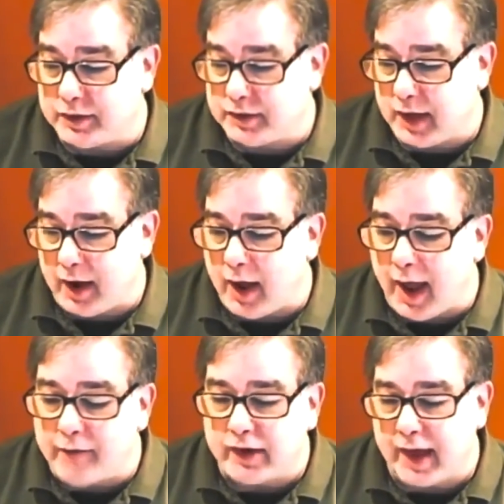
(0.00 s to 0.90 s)
because
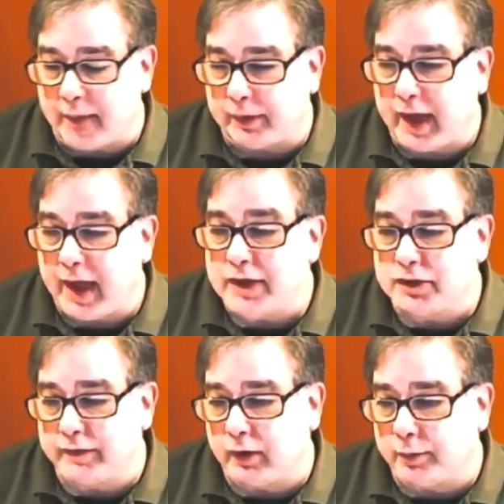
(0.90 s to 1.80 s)
everyday
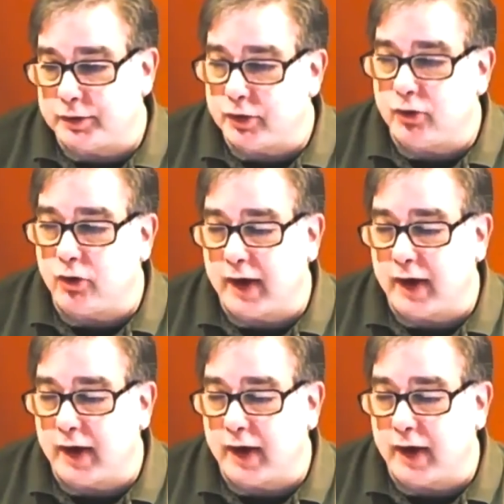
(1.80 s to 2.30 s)
application developers,